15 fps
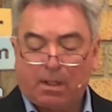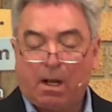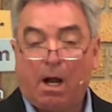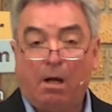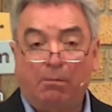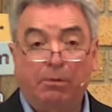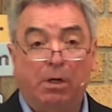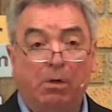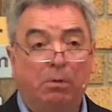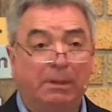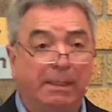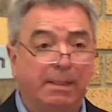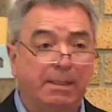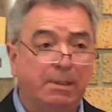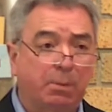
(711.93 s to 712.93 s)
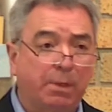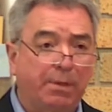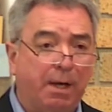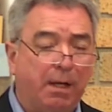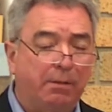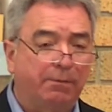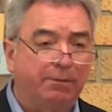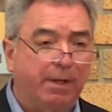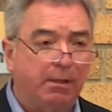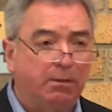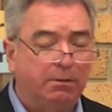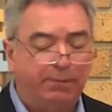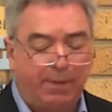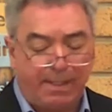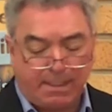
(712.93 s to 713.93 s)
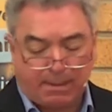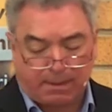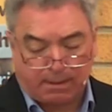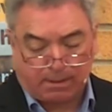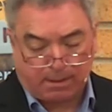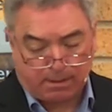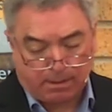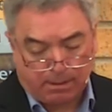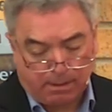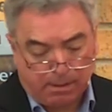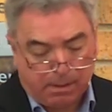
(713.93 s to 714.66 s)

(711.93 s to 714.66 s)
our role is, with unveiled faces,